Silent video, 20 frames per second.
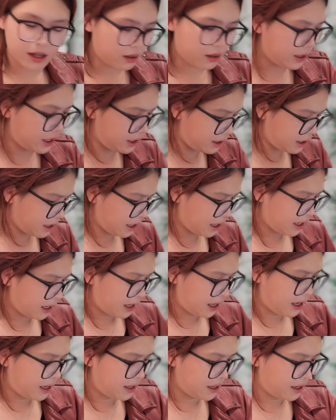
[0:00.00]
Okay,
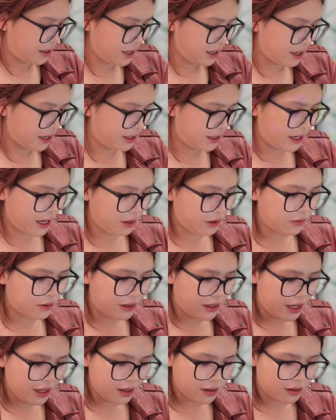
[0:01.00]
and at the end of
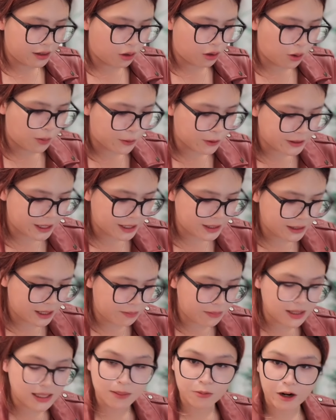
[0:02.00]
the day, the whole process
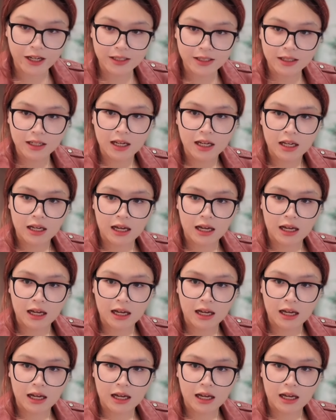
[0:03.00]
can be summarized